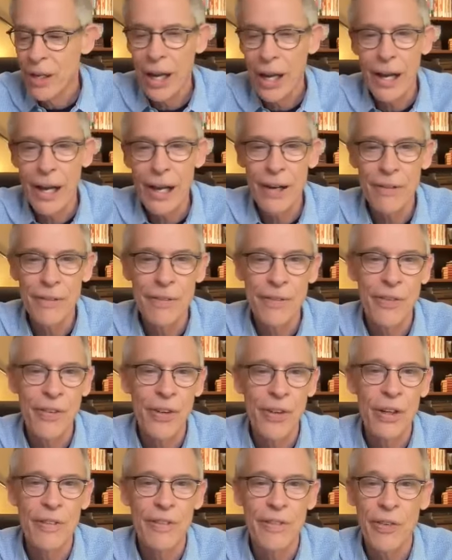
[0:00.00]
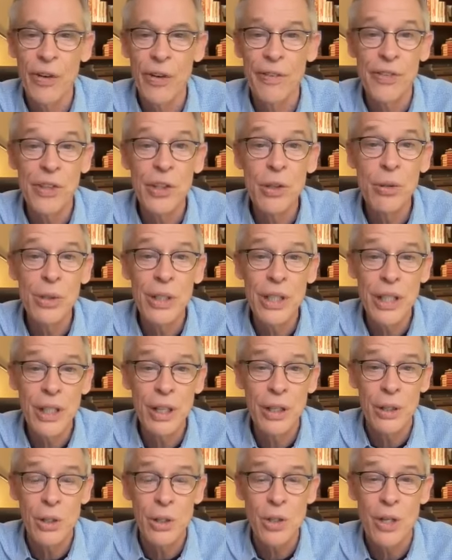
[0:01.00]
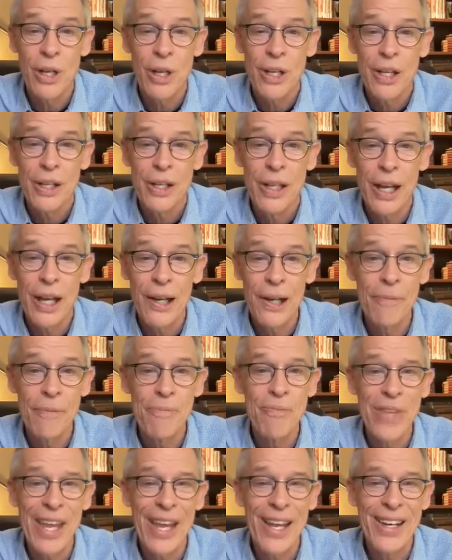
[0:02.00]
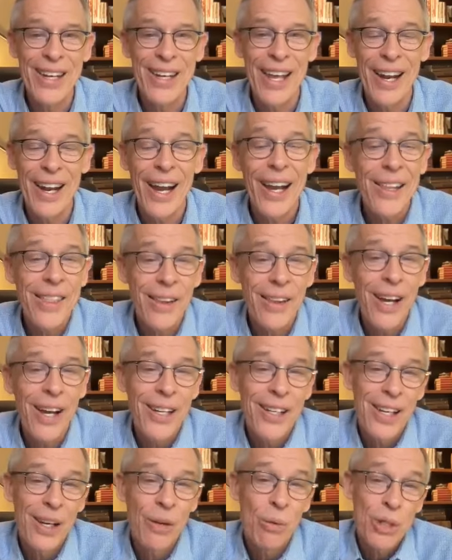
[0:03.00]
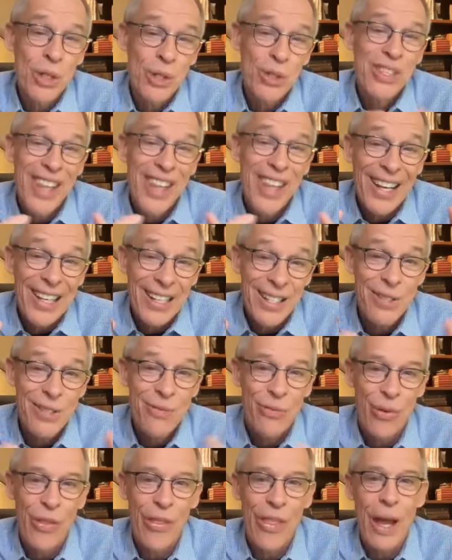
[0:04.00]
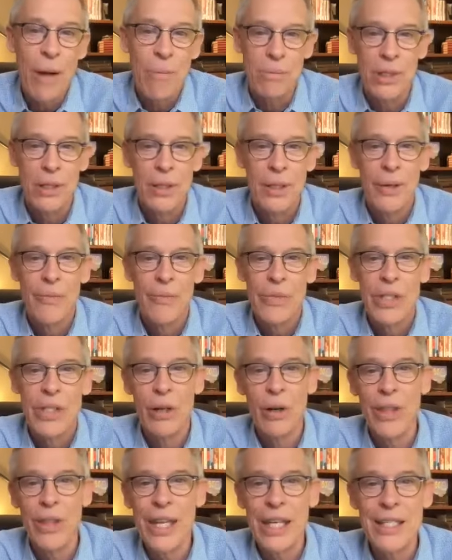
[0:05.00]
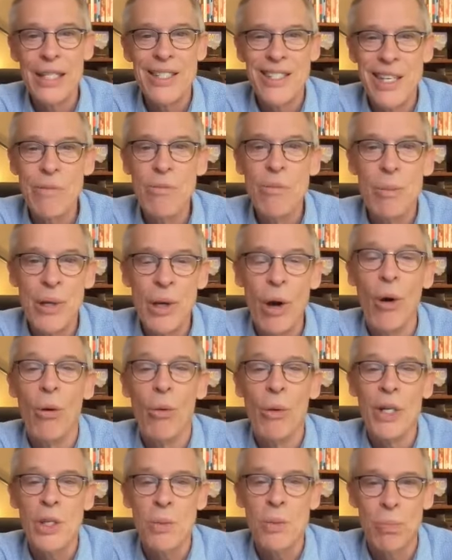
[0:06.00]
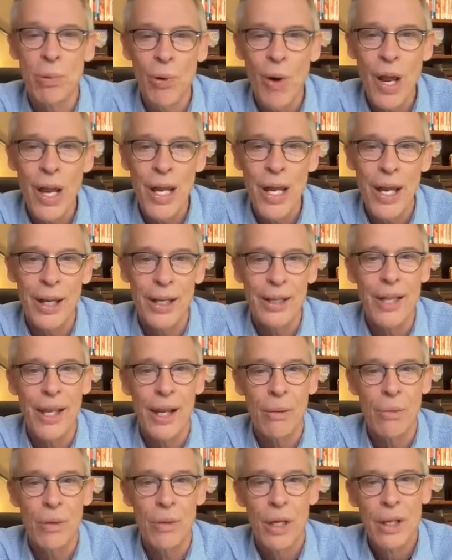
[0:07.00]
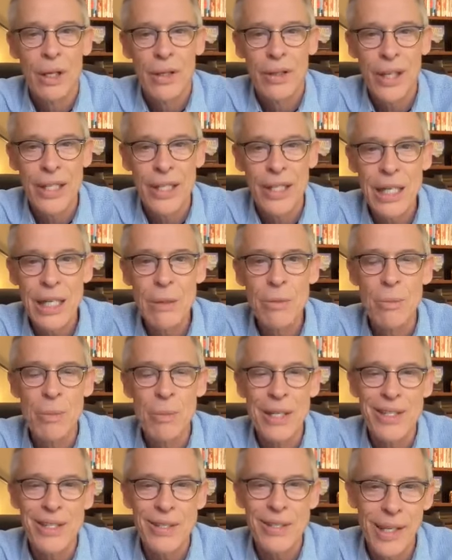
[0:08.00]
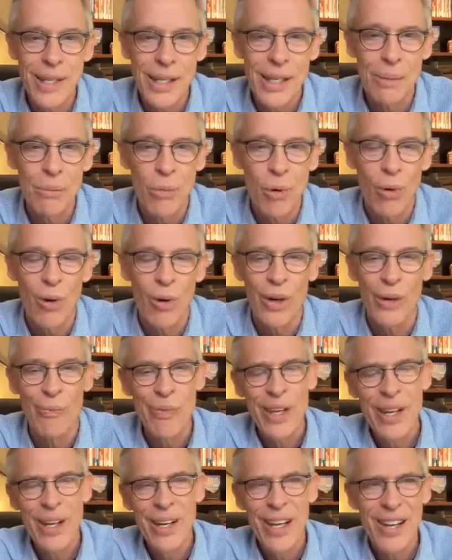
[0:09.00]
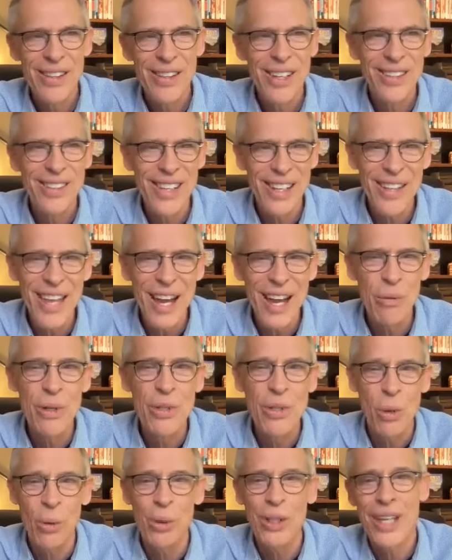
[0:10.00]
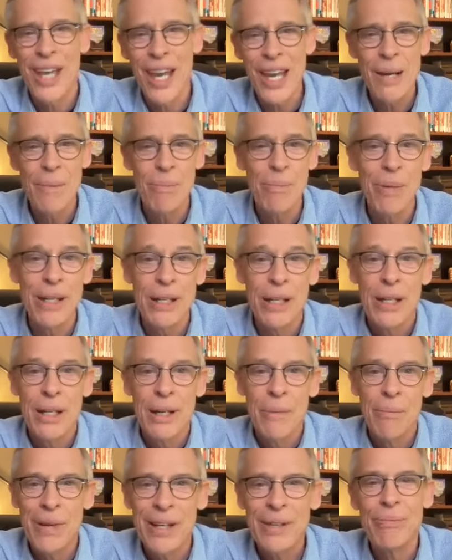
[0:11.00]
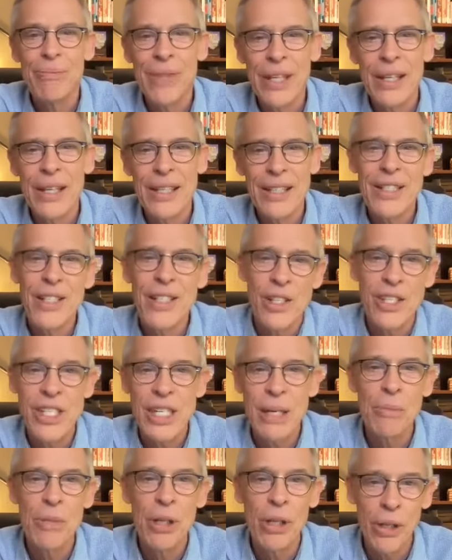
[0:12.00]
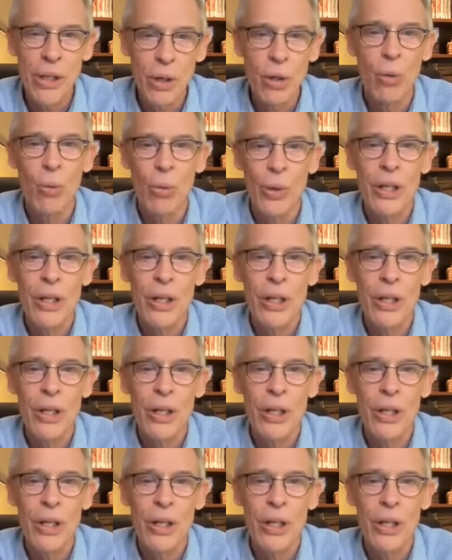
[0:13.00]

uh, for for a few years, uh, and and I thought it was nice for them you know they seemed to be always praying and they they seemed to be singing more and and and that was okay but but it just seemed a little